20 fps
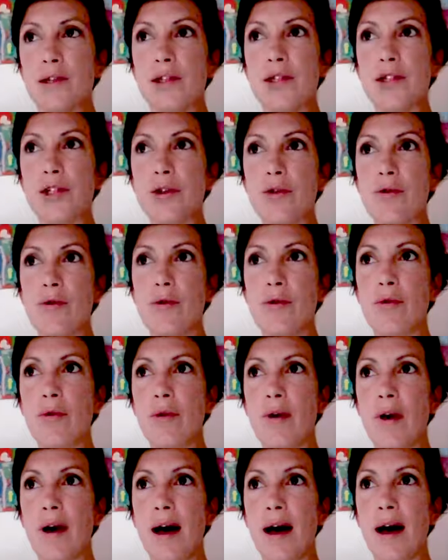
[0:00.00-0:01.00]

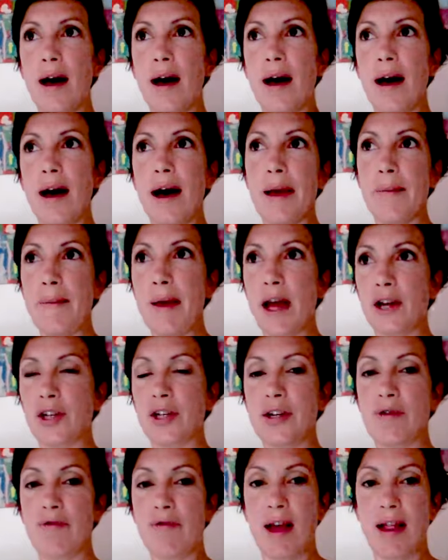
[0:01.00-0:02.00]
So I'm
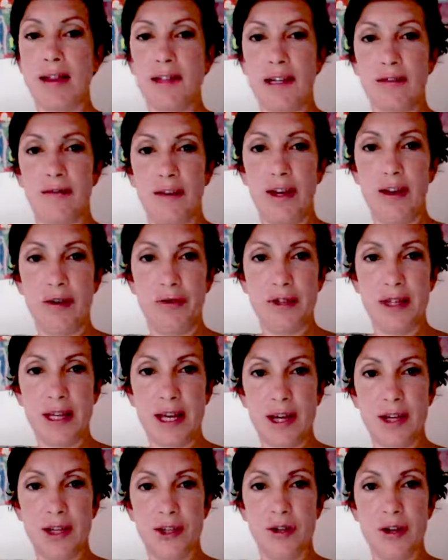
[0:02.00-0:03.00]
actually relatively new to
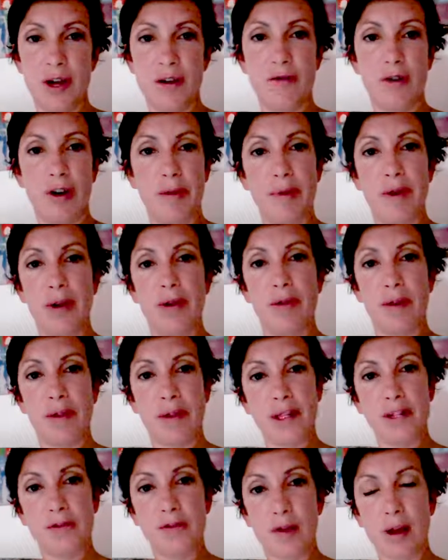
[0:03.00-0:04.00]
the industry. I've only been doing
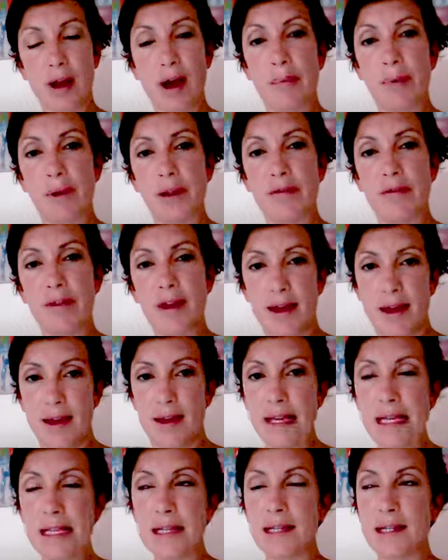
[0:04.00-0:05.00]
this for a couple of
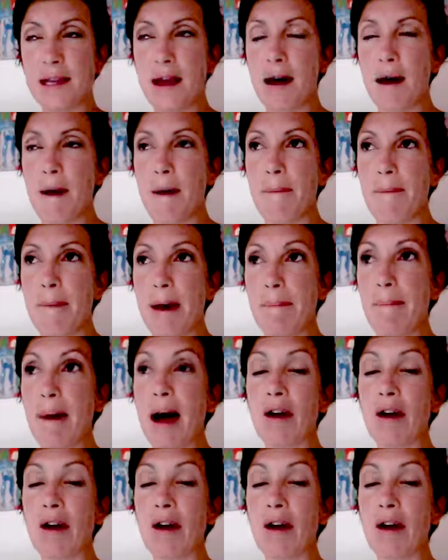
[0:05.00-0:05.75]
years. My